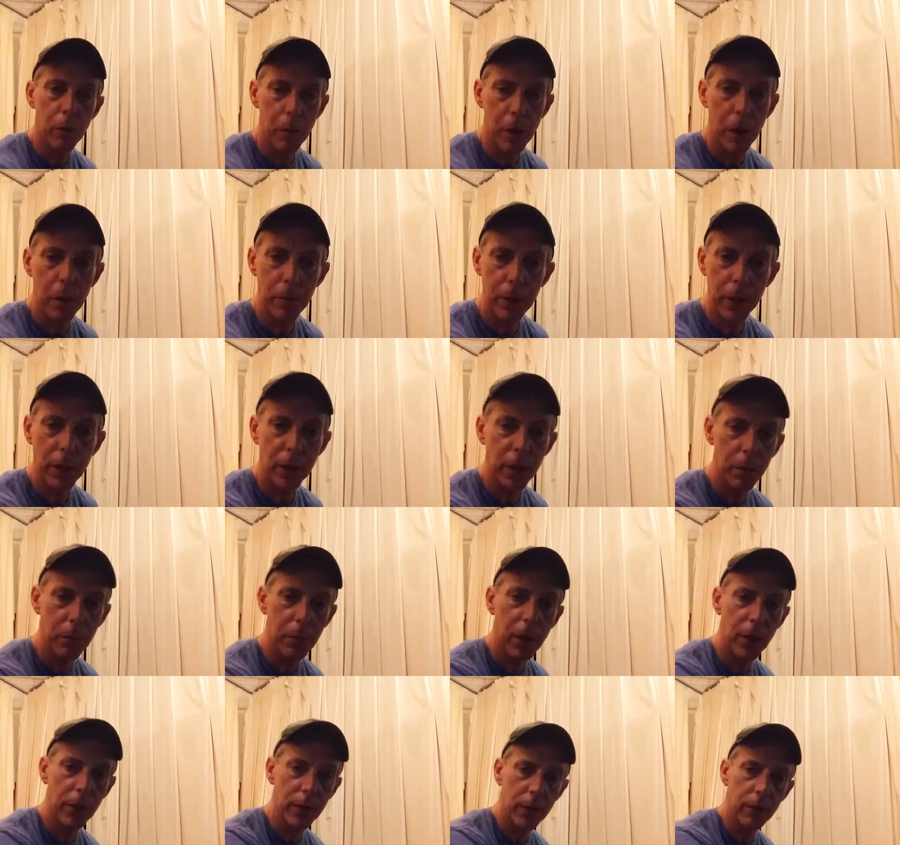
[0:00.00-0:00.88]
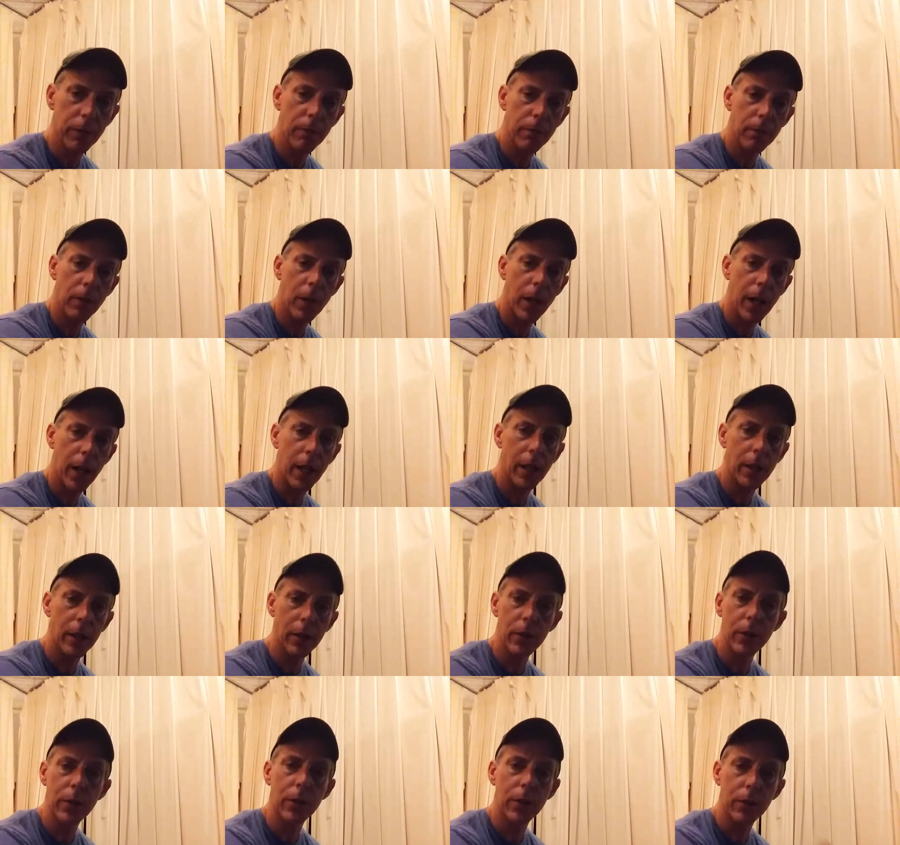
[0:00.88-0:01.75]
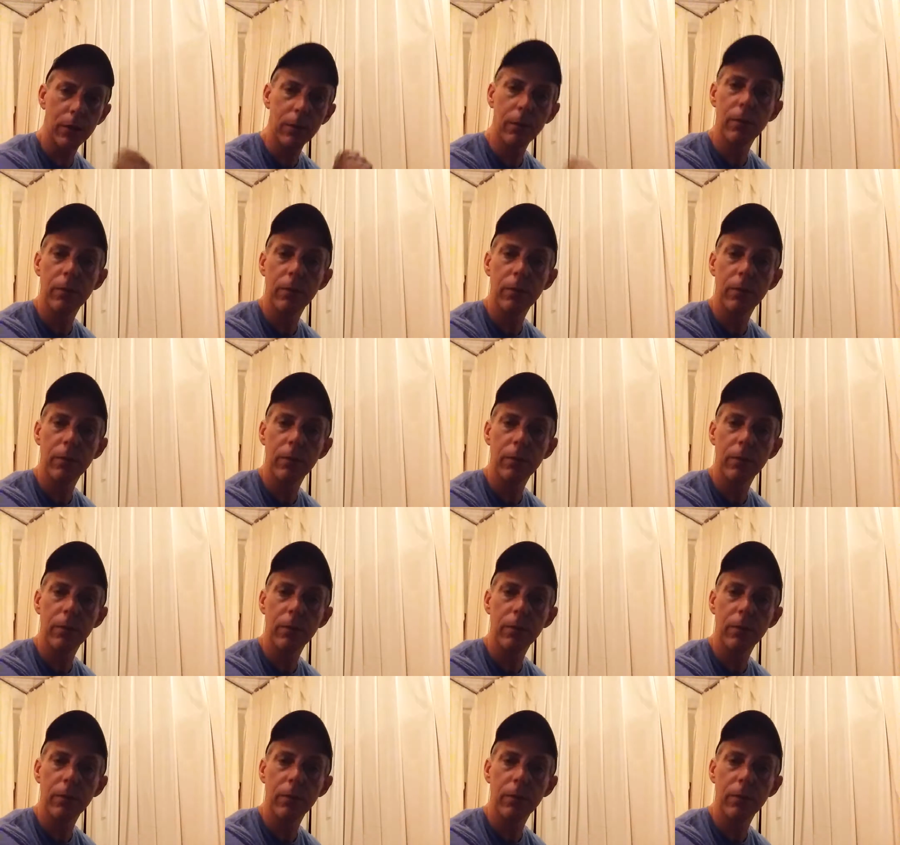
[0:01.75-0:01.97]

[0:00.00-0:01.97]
my opinion about the Hayes